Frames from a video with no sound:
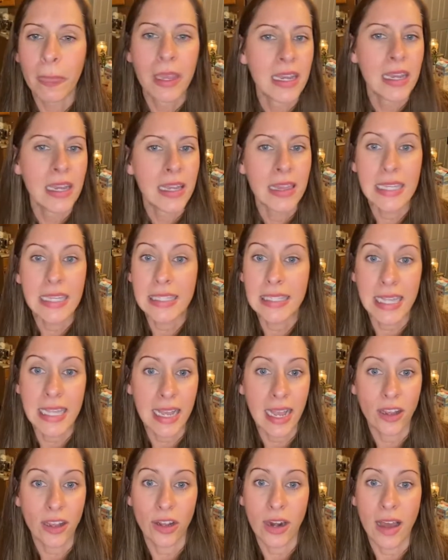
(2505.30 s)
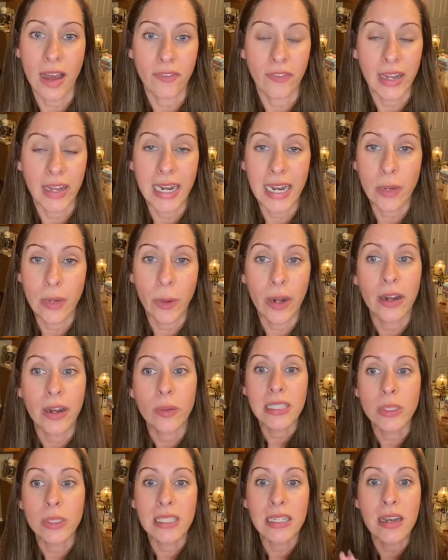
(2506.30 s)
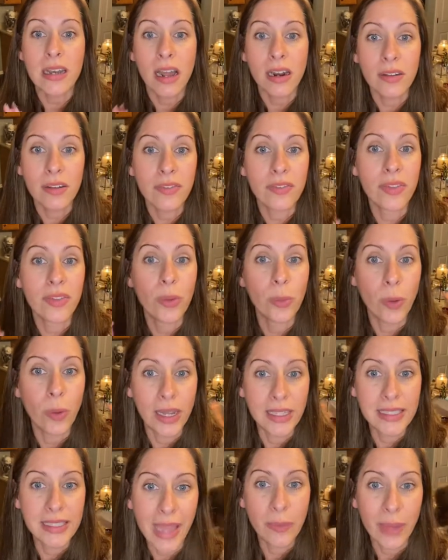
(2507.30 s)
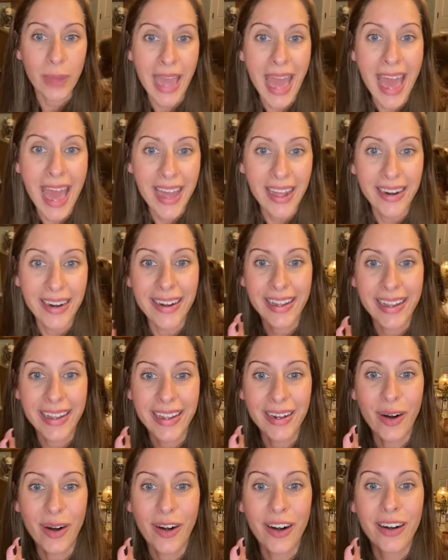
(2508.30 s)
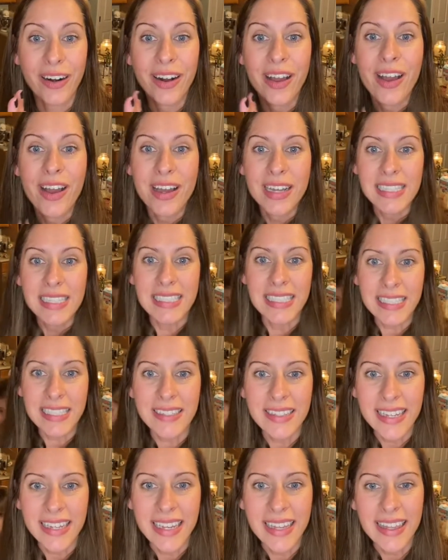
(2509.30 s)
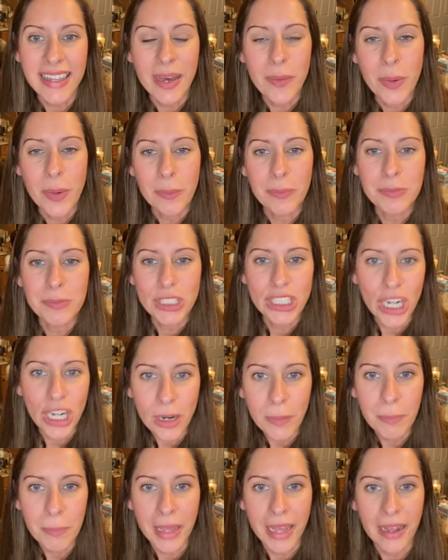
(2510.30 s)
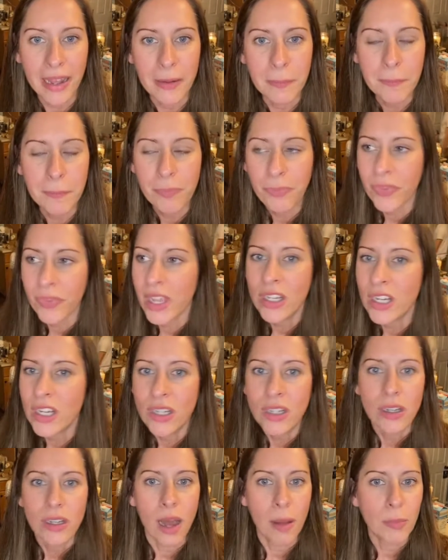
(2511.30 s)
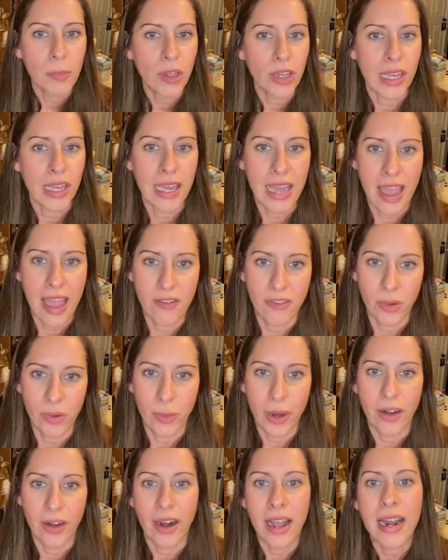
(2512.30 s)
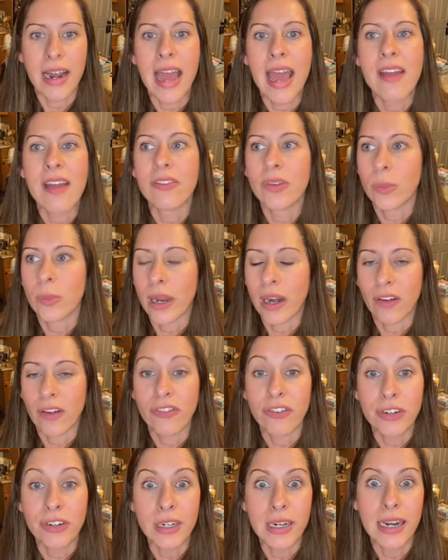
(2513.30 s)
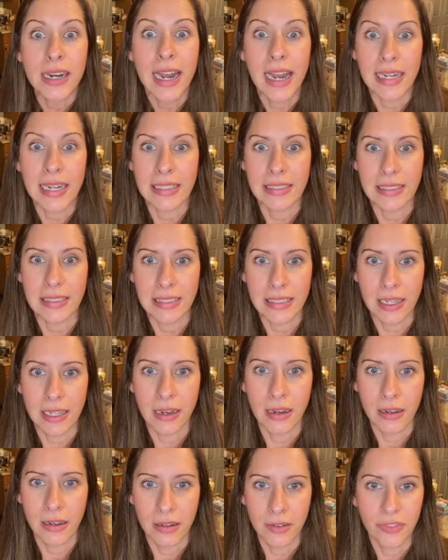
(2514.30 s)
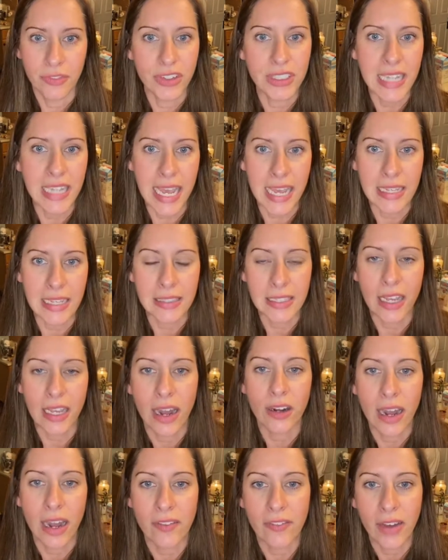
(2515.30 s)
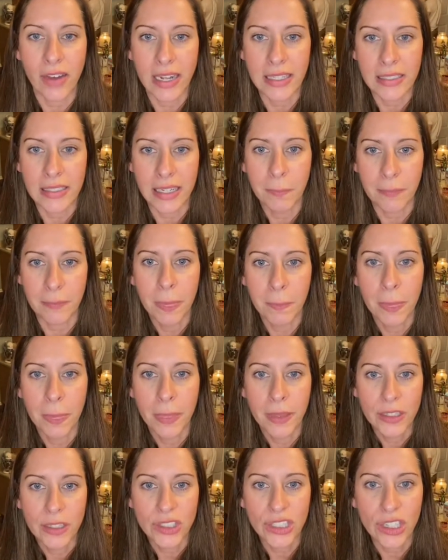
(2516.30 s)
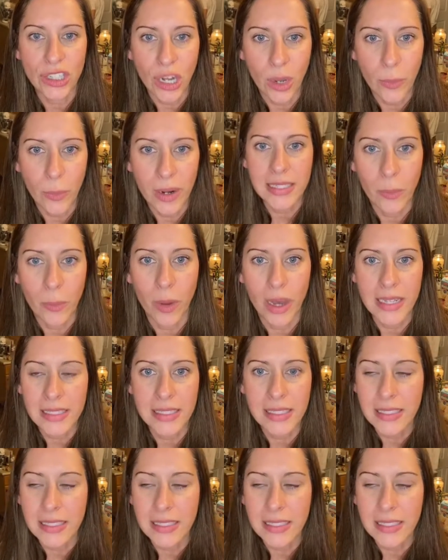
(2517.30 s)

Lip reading: This thing I could not find anywhere. It was none of the ones that we had in our ceiling that were chirping. I'm looking everywhere and everywhere for nights, for days. I could not find it. Do you know where it was?